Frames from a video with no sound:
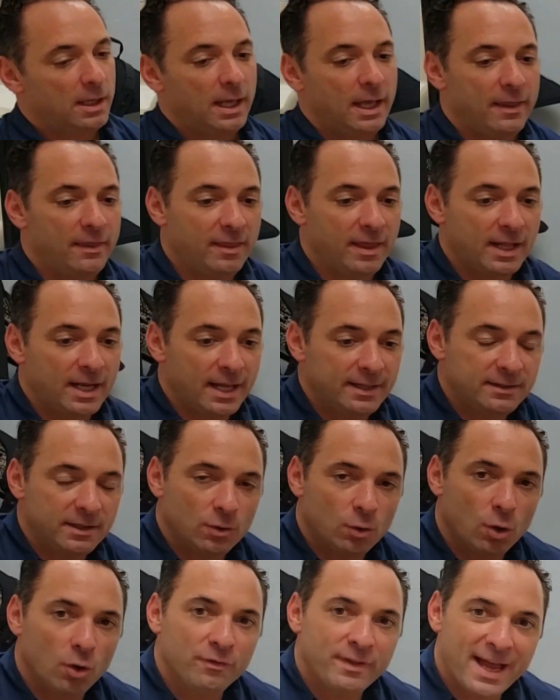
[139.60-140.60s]
and then I did
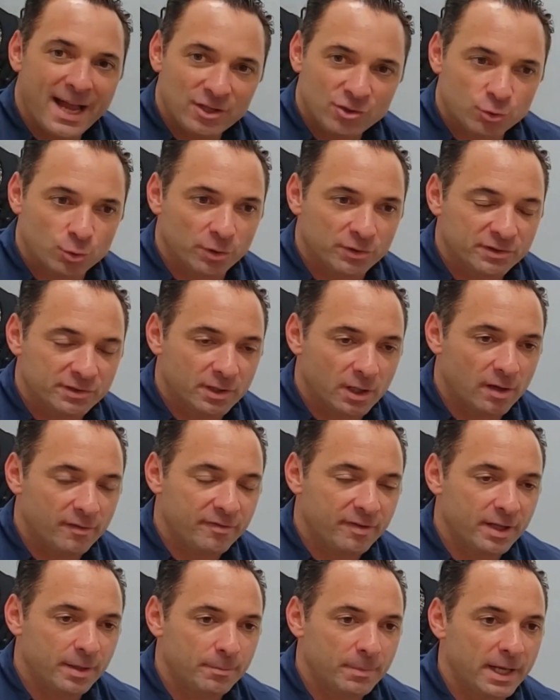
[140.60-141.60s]
all natural stuff,
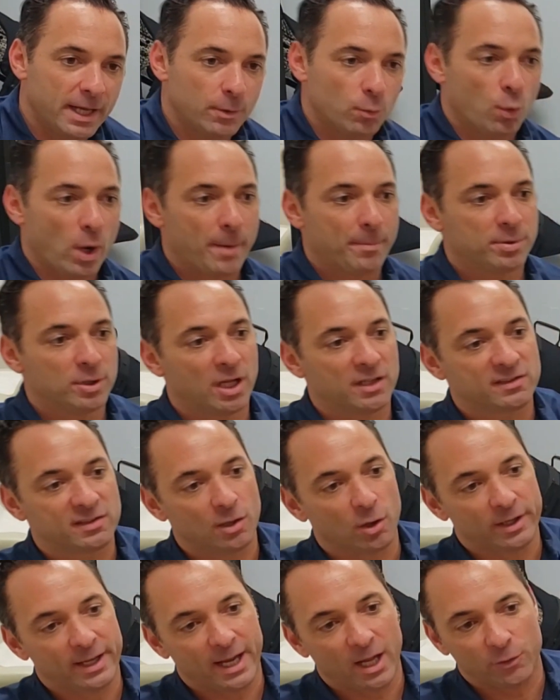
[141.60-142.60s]
and my white blood
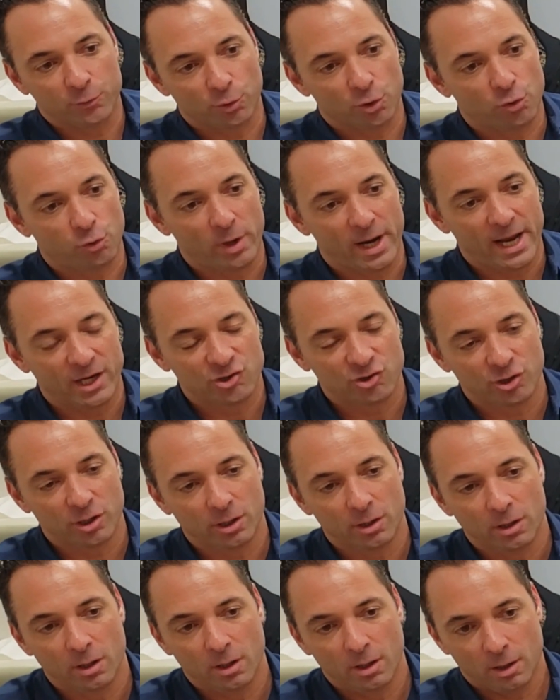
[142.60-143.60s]
cell counts were
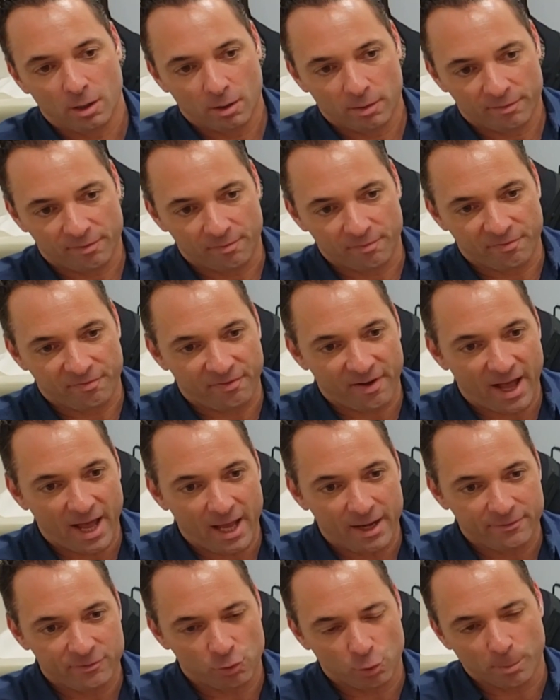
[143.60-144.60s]
crashing from
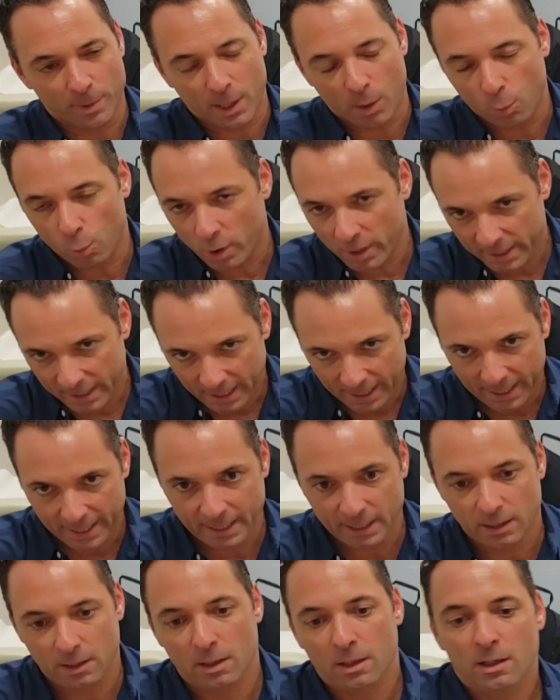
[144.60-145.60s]
5 to about
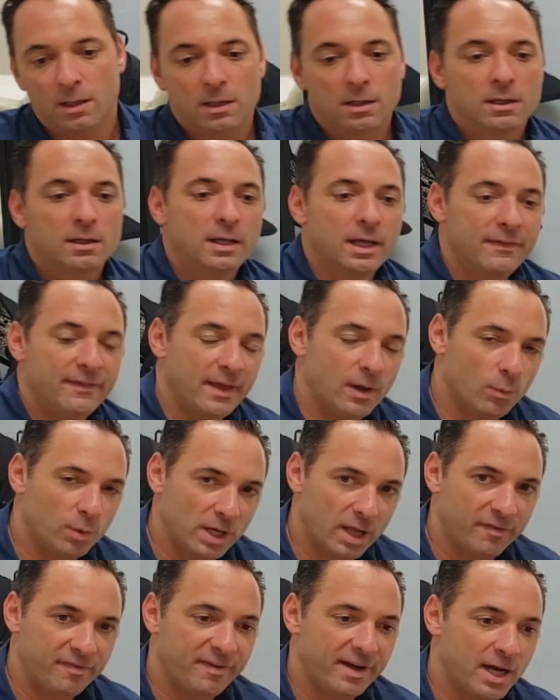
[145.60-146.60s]
1.8, and then when
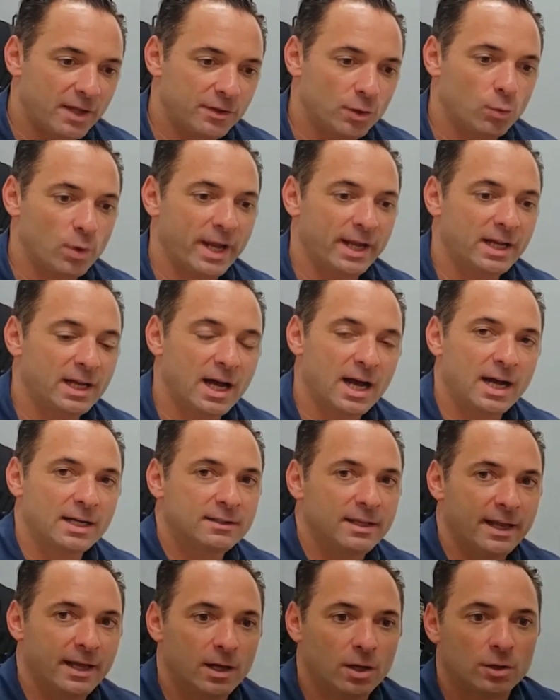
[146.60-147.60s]
I found the right
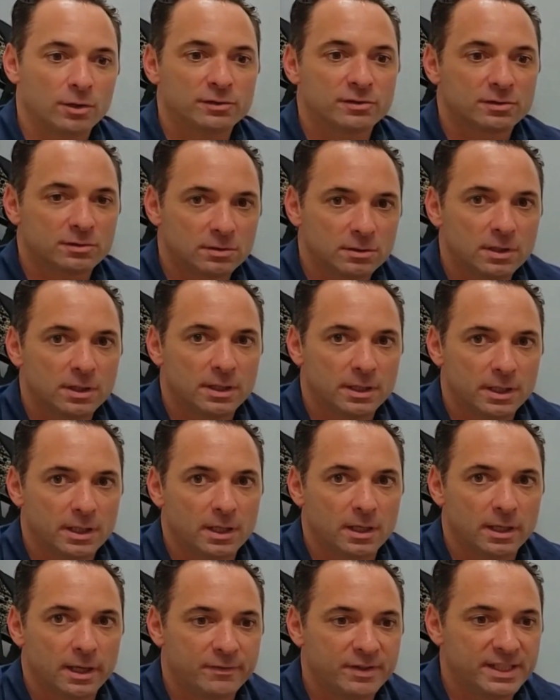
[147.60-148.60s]
cocktails,
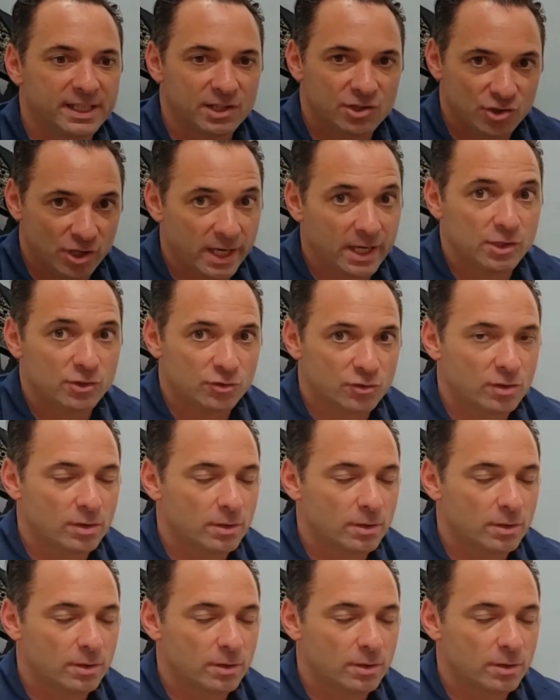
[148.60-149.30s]
everything changed.